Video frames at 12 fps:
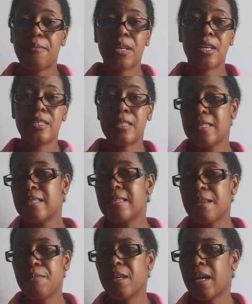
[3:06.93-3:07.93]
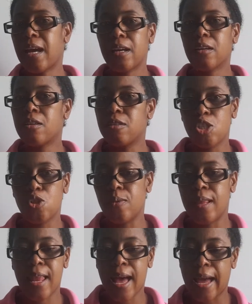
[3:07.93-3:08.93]
because this is something I could do
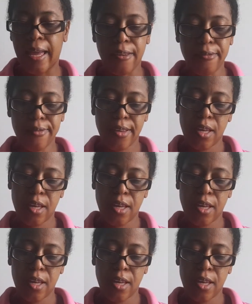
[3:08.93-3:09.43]
live.